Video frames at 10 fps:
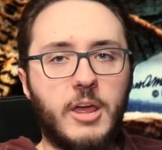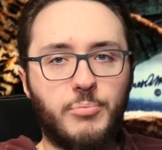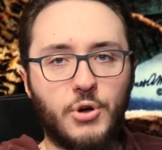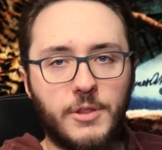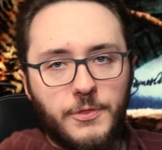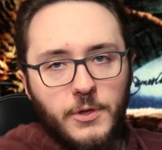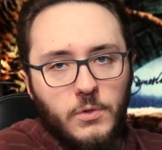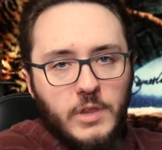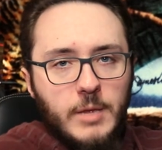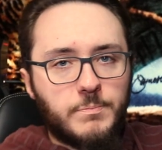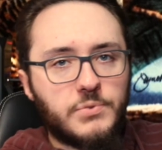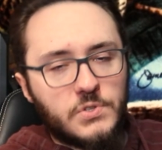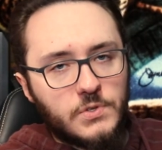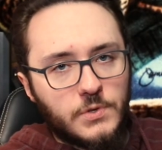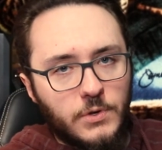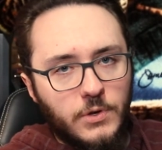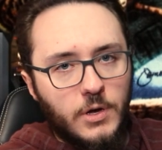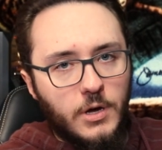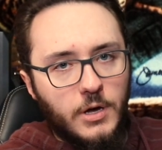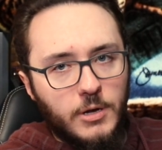I put the lips
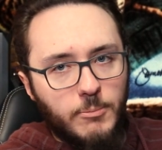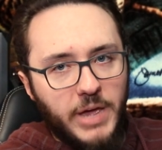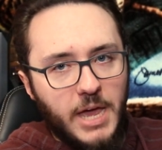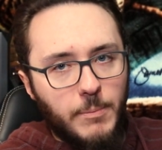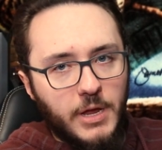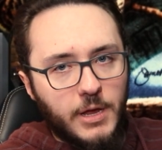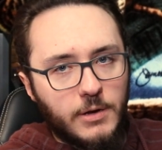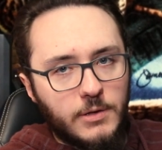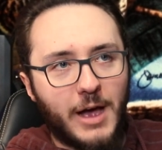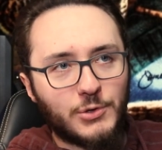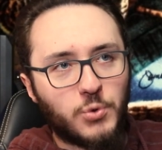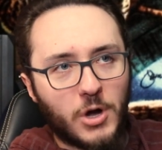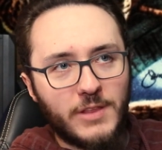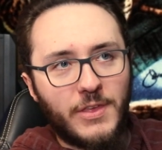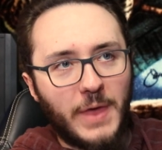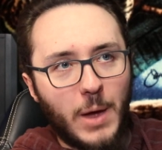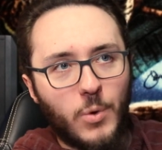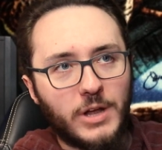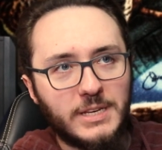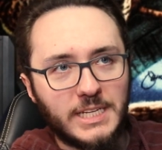on Batman, I was worried that that
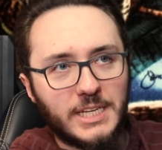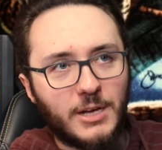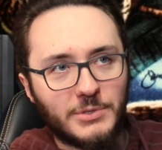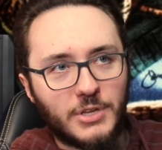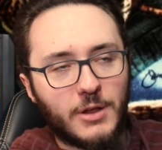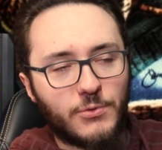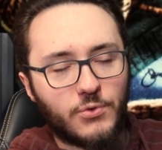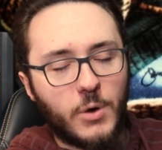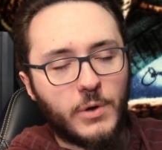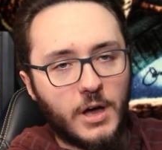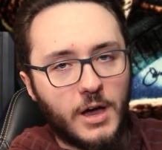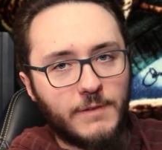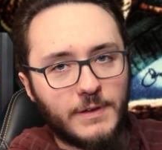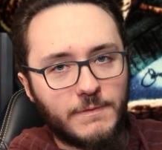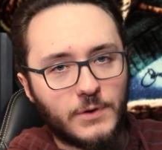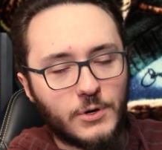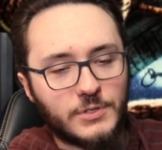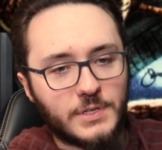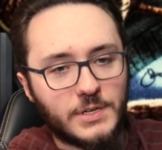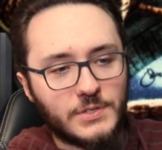one detail was going to throw it off at
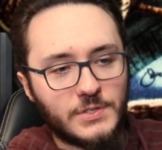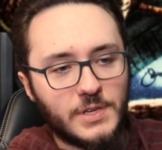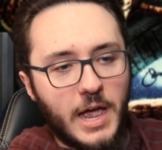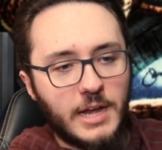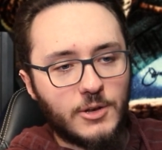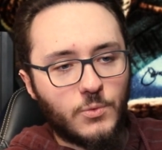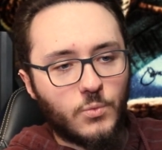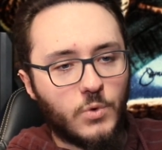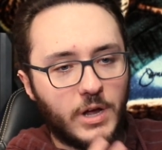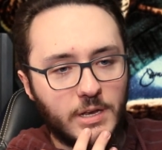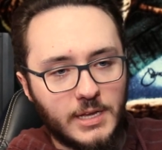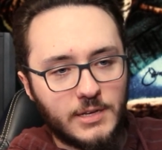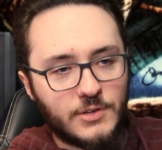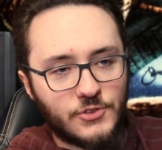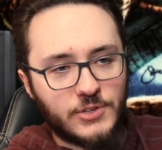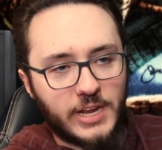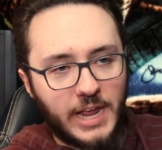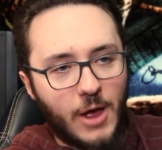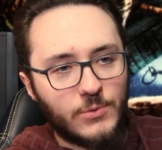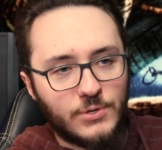first because I didn't want it to
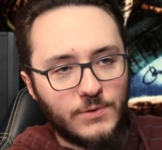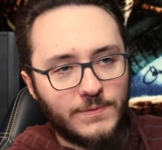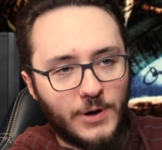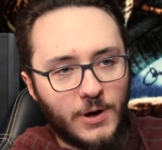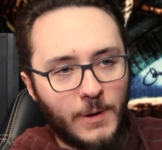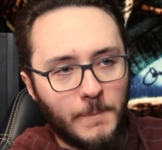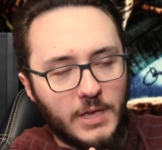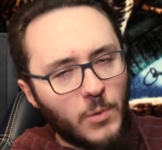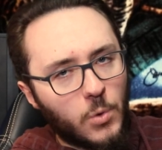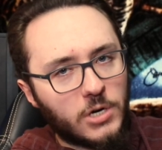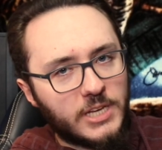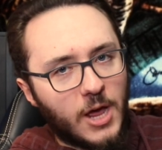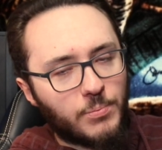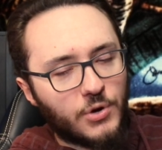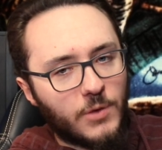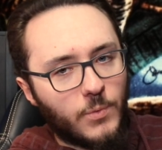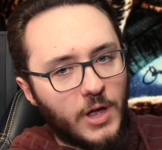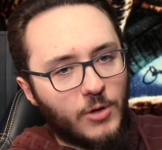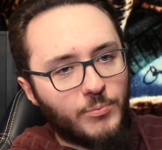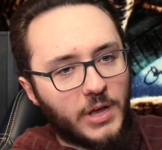stick out too far. It worked out pretty
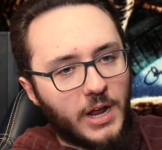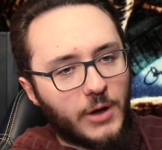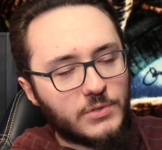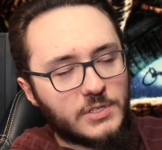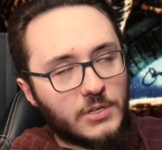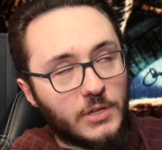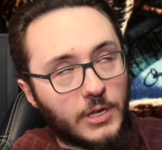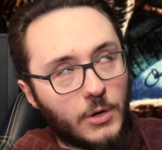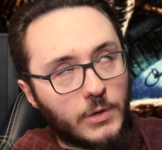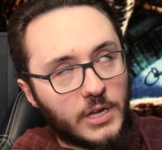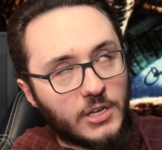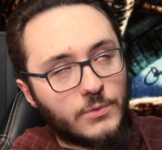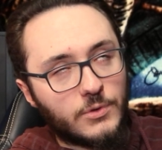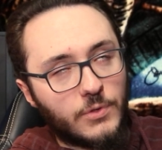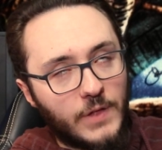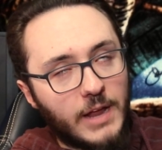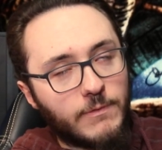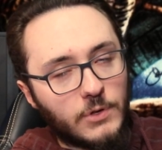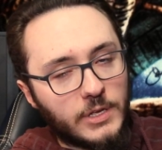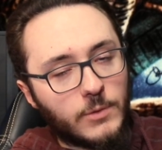well, but I was still like, okay,
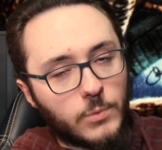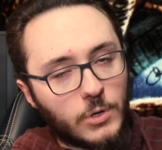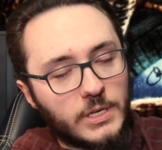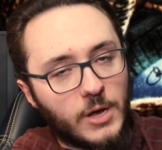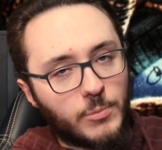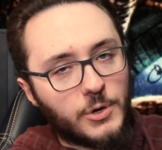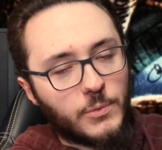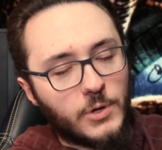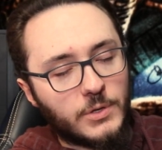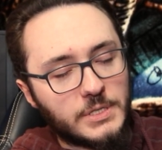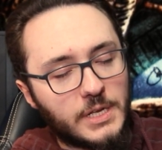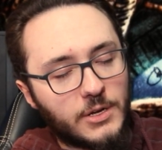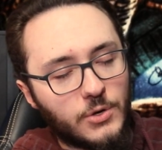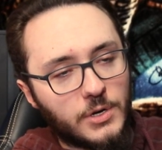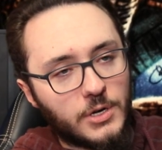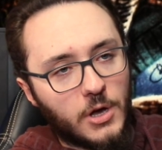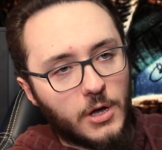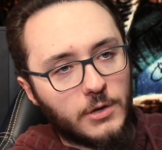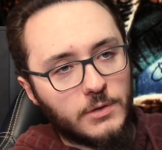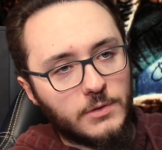thankfully it worked out pretty well because that could have
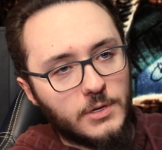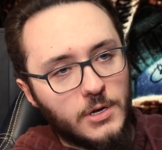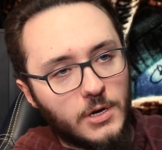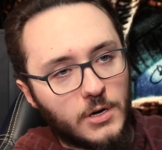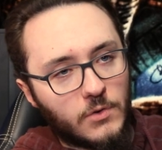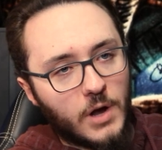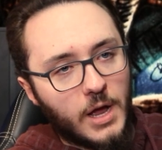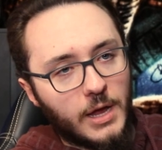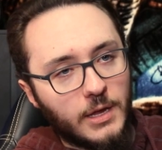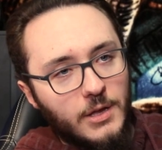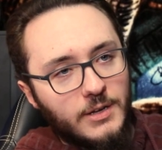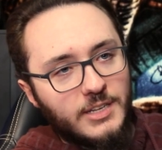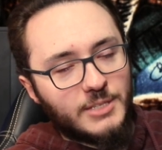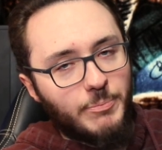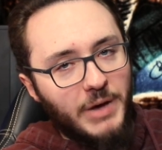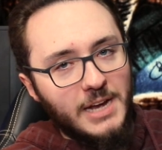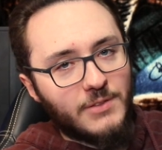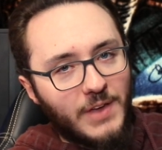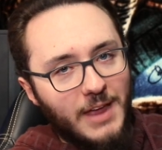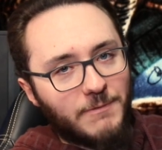gone awry. Despite
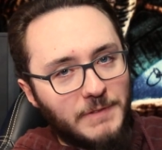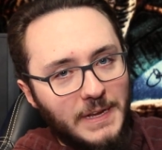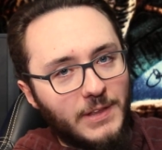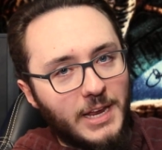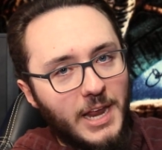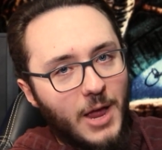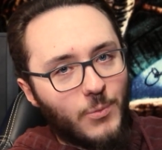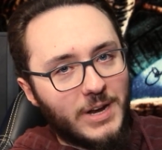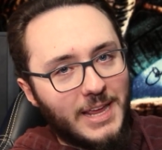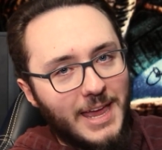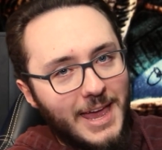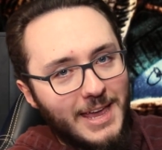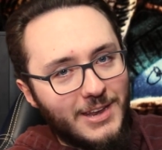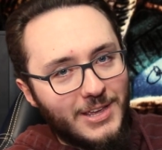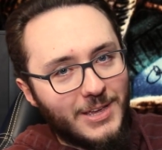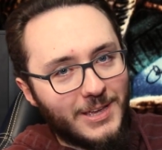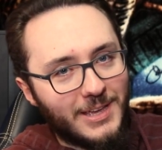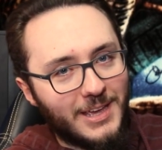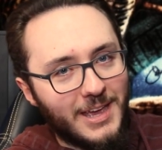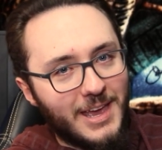that feeling, I went ahead
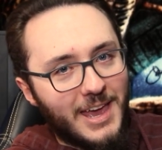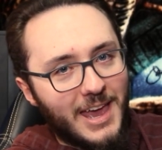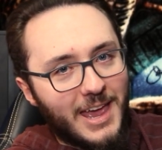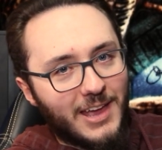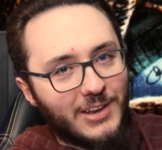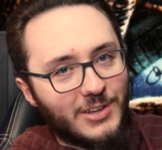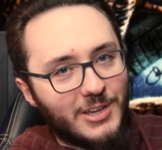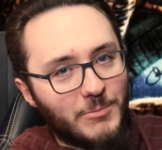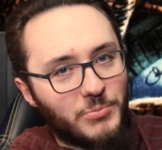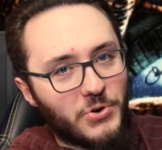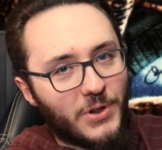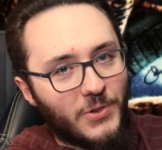and put a